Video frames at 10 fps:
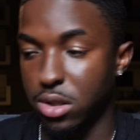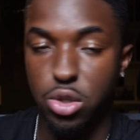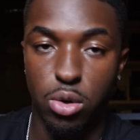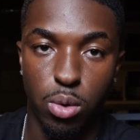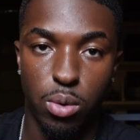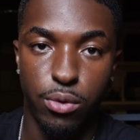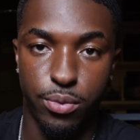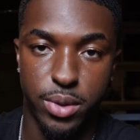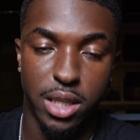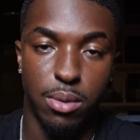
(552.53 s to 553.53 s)
So
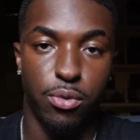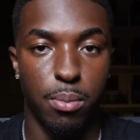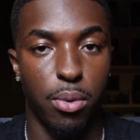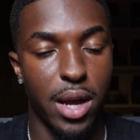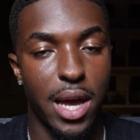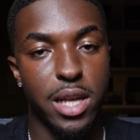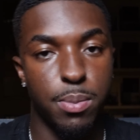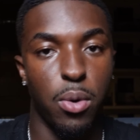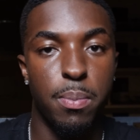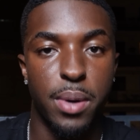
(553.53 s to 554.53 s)
take them from point A to
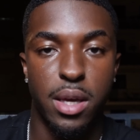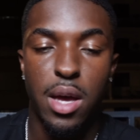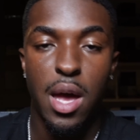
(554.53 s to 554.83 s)
point B,